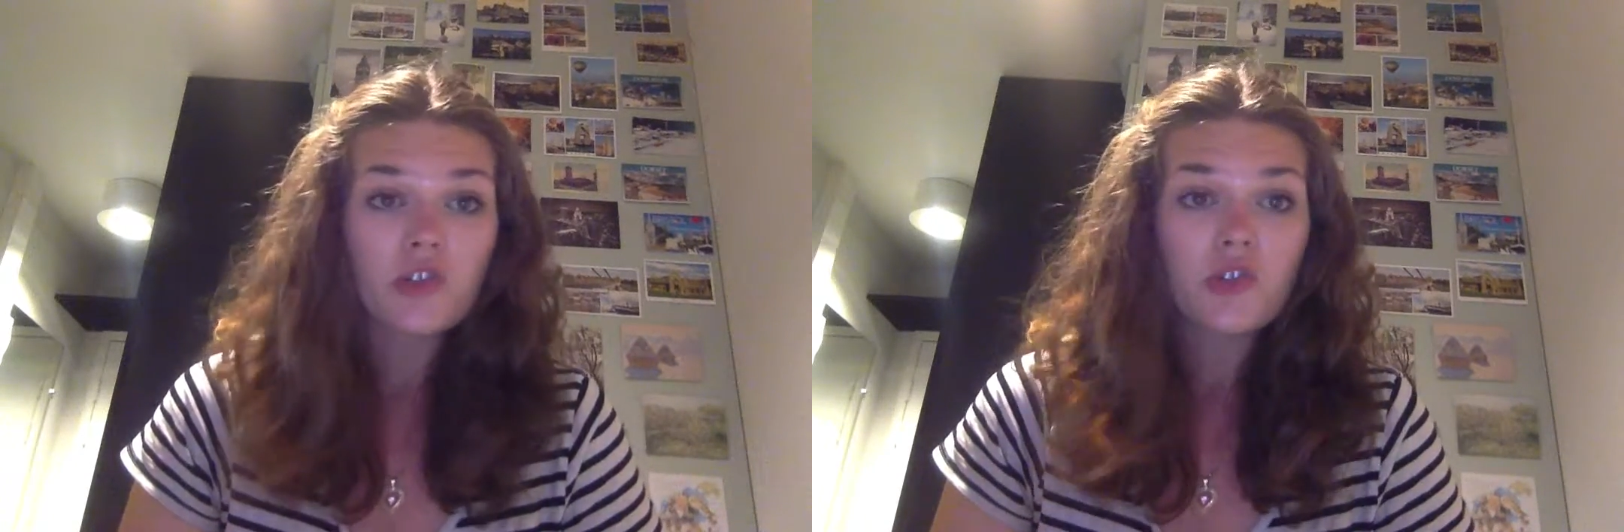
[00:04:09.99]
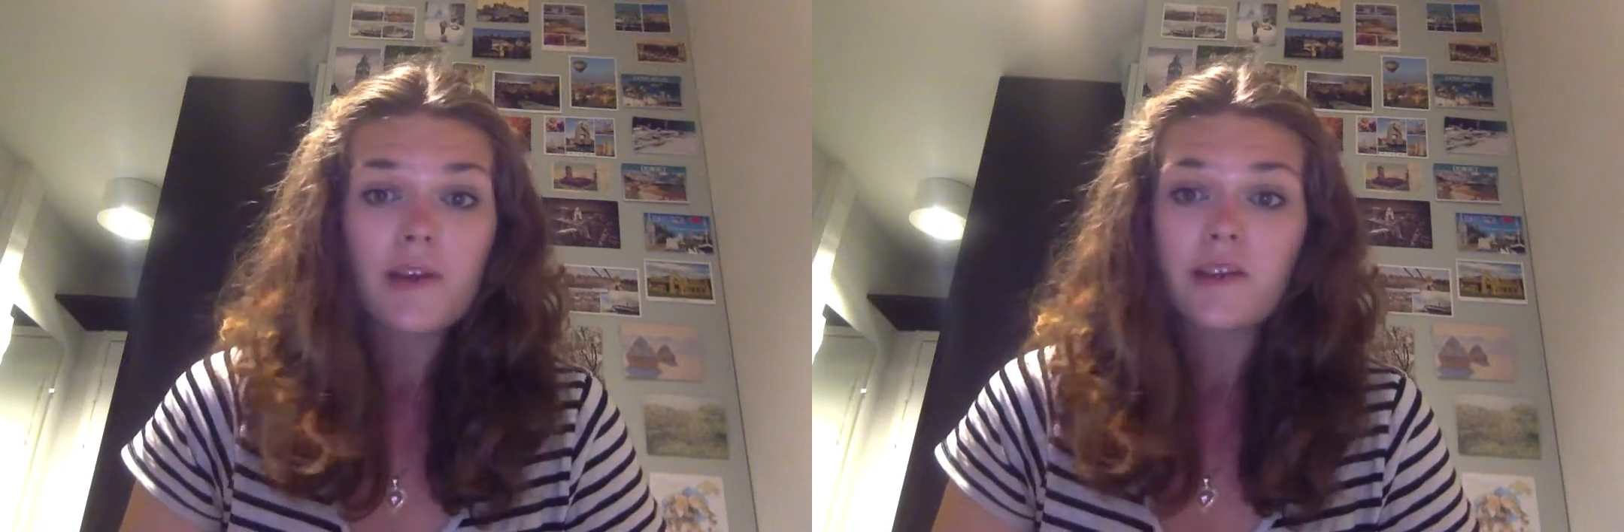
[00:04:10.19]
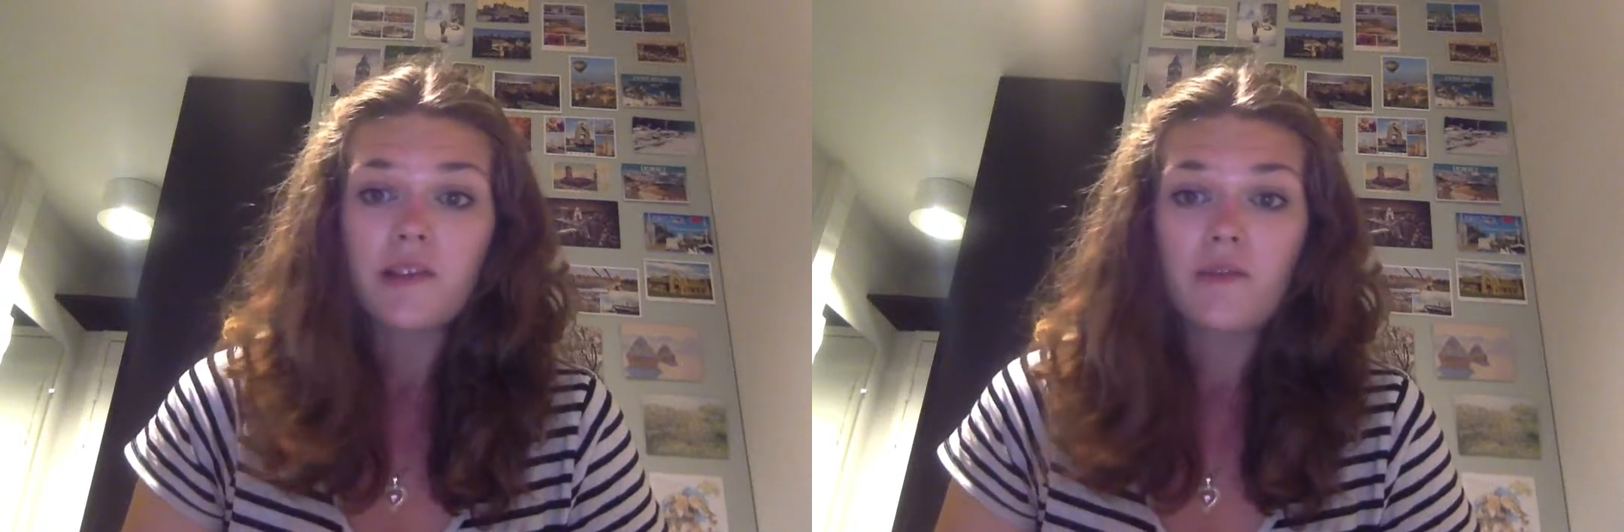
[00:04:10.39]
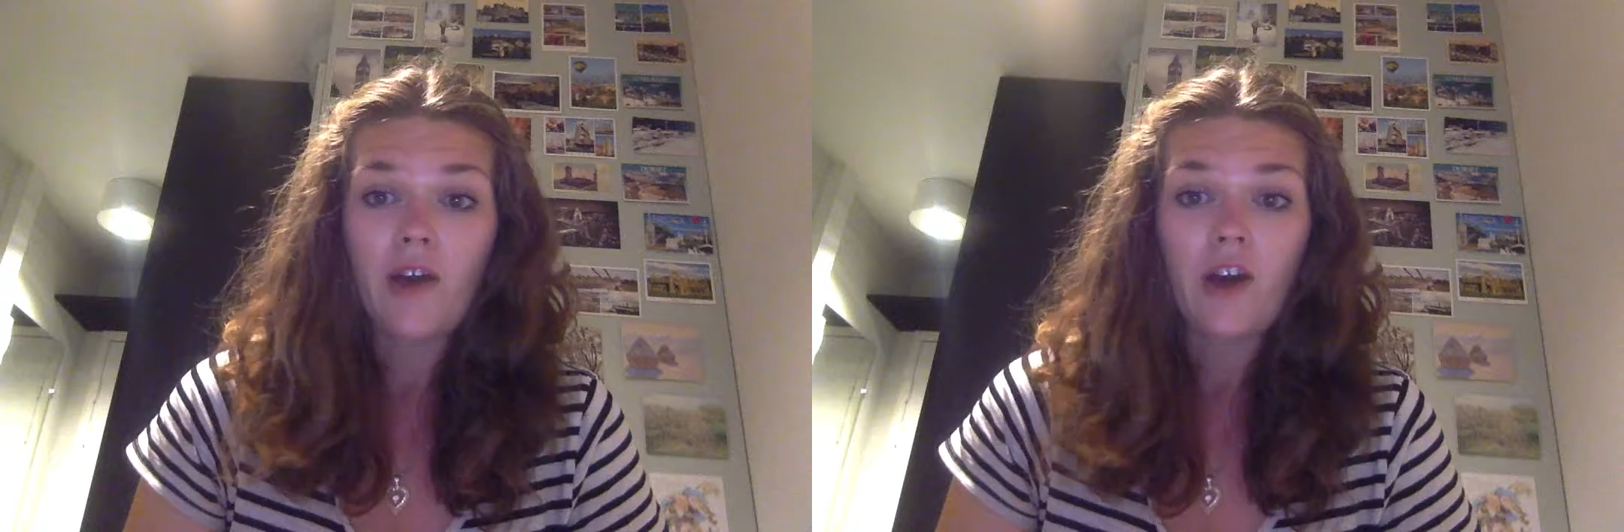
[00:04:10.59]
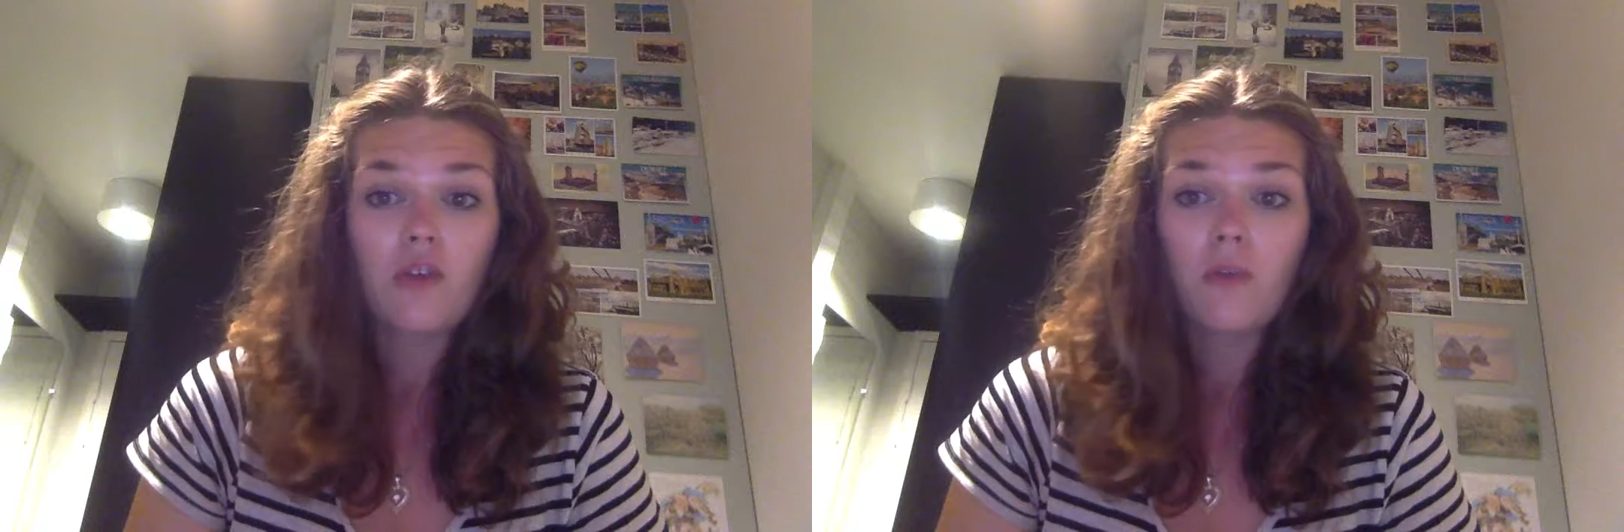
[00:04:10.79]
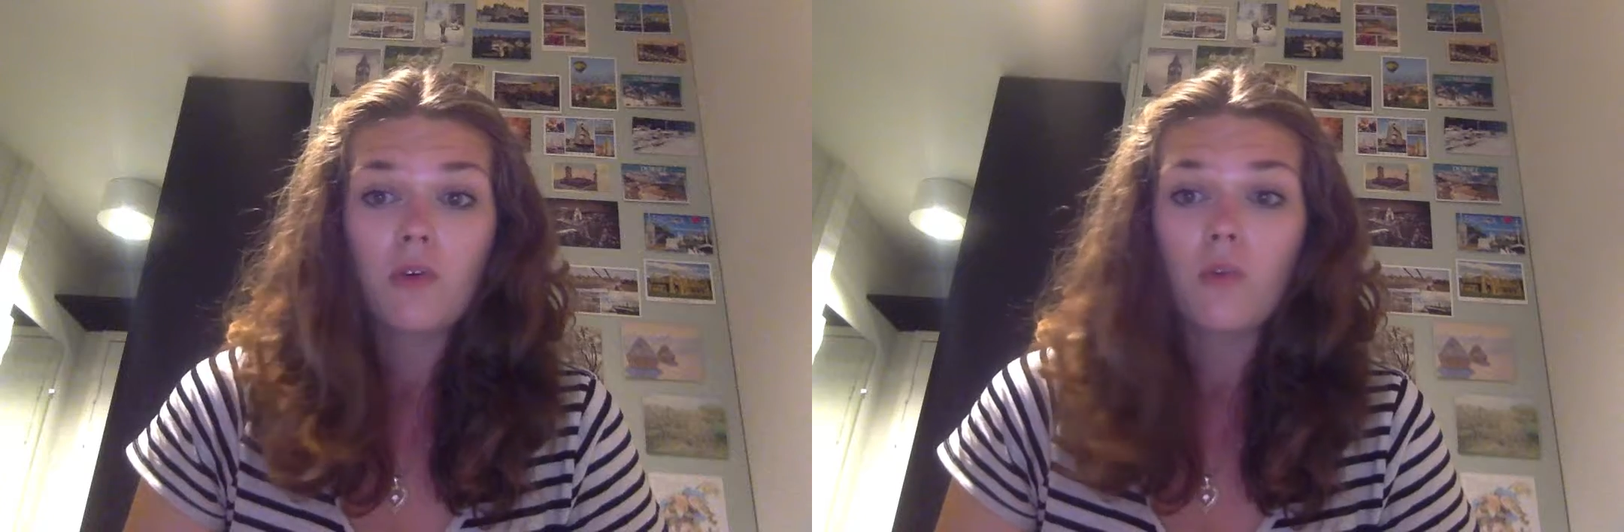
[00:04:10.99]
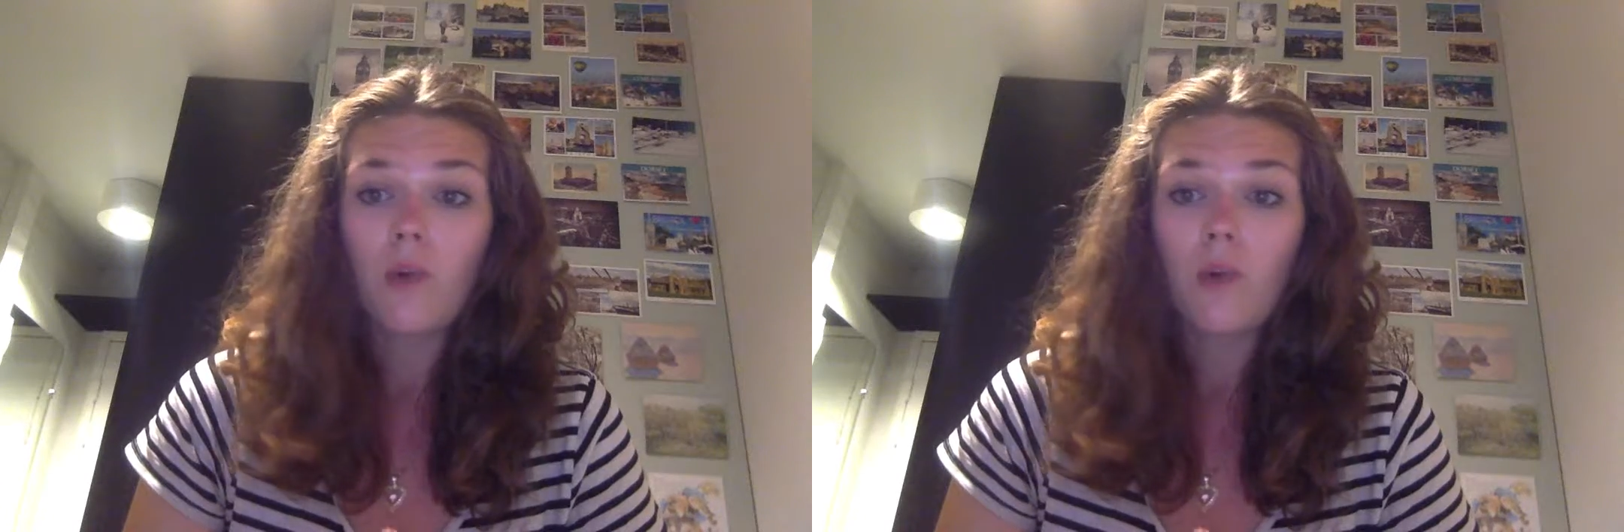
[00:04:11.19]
into it is invaluable